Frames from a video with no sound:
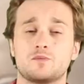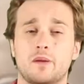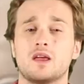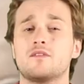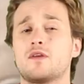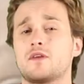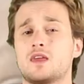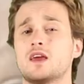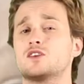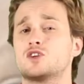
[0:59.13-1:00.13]
is believed that the
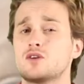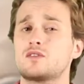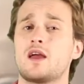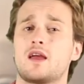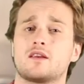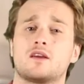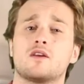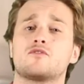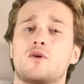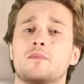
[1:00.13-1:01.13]
kid took the
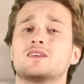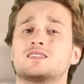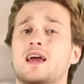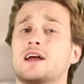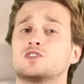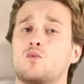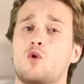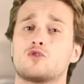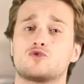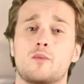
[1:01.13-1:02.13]
handgun from his dad's
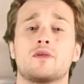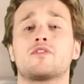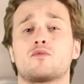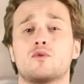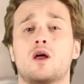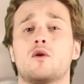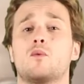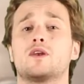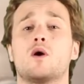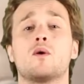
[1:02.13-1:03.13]
wardrobe and threw it out a
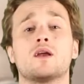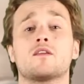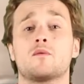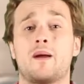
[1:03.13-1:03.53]
window into the